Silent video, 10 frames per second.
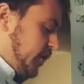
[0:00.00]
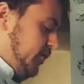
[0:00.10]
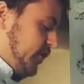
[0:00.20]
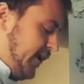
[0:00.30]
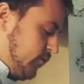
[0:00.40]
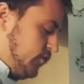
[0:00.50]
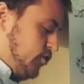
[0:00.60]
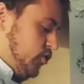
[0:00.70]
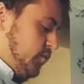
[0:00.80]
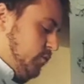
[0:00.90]
floured
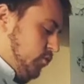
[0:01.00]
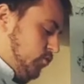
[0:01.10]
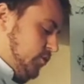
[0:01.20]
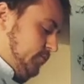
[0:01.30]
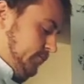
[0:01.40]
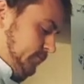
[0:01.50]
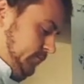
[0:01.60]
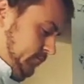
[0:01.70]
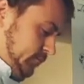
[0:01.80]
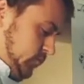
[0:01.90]
chopping board,
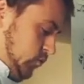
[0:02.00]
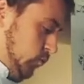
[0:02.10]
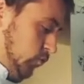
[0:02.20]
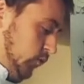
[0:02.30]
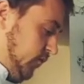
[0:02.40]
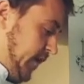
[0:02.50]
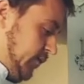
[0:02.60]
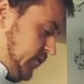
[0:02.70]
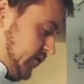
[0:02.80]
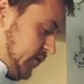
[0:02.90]
or the
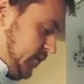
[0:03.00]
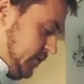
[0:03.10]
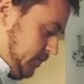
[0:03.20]
floured side.